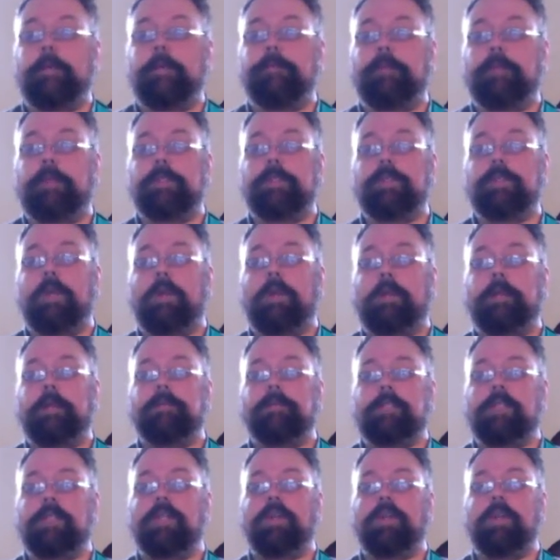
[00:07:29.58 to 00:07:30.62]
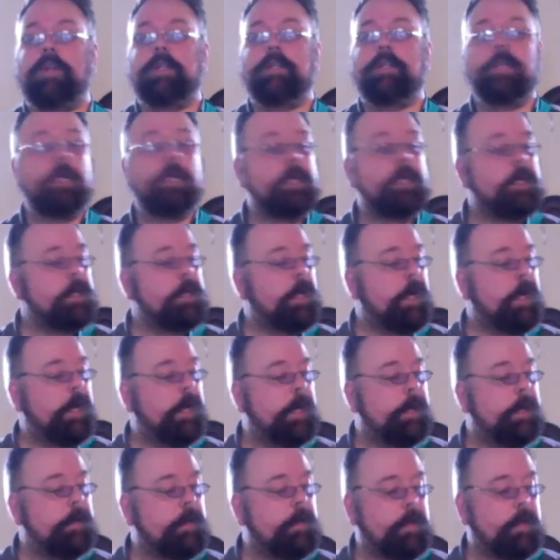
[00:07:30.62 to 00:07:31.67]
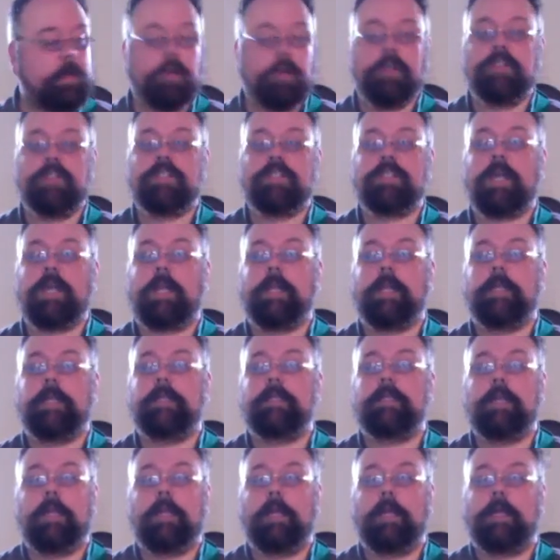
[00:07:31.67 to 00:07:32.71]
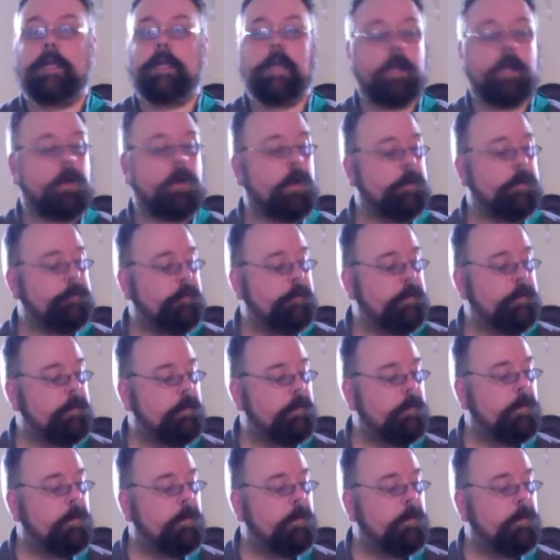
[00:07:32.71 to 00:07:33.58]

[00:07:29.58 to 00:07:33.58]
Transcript: the song. Gives it a good solid cutoff. And